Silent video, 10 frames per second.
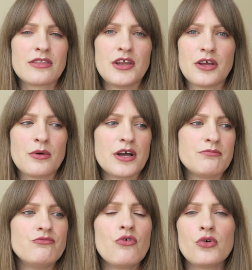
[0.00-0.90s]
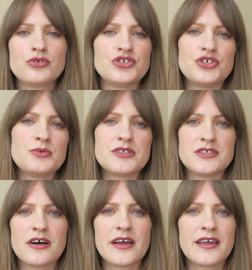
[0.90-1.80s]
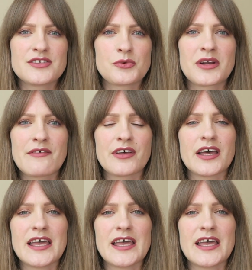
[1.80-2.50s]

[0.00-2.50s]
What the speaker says: you know, a raw juice diet or whatever.